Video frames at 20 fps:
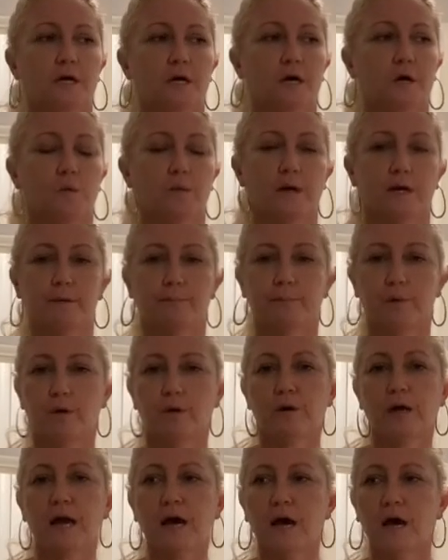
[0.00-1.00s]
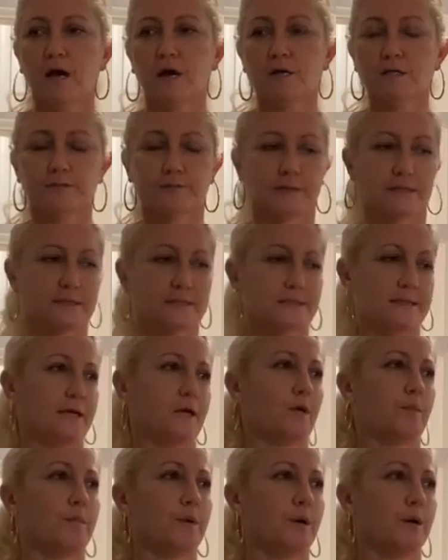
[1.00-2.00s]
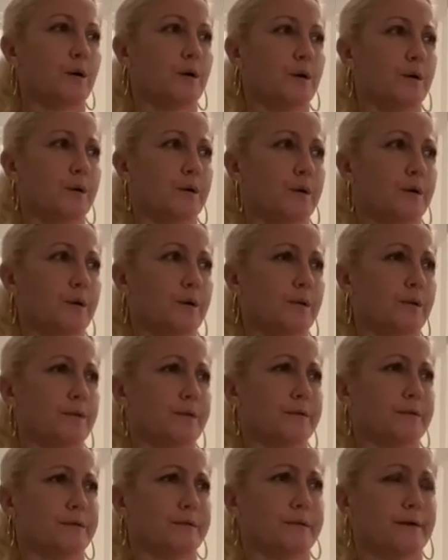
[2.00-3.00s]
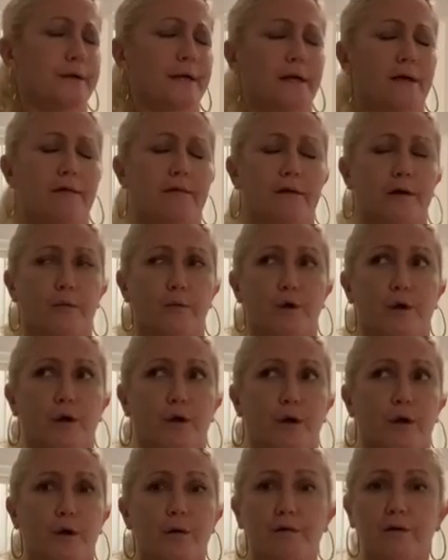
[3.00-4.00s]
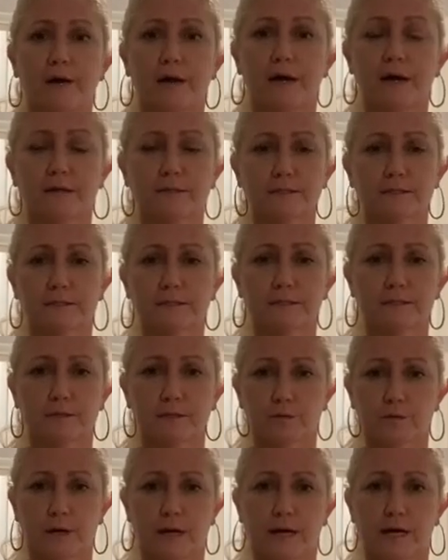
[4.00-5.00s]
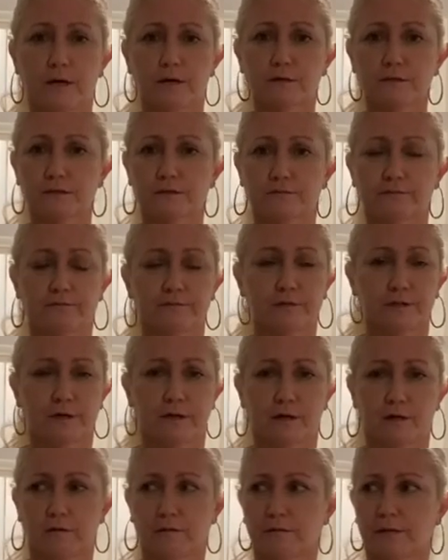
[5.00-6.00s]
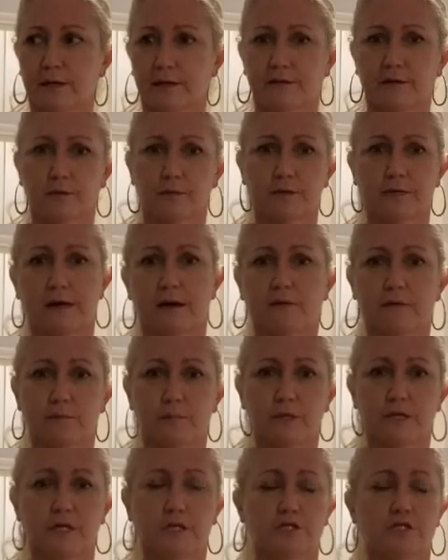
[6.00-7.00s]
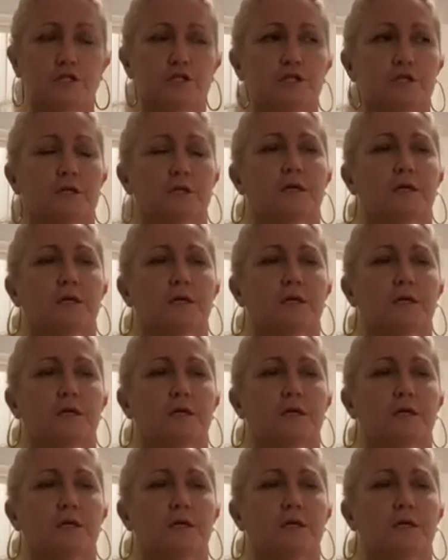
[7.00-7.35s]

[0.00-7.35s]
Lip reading: We had a boathouse, we had a sailboat. There were no other houses around, you know, like they were down the beach.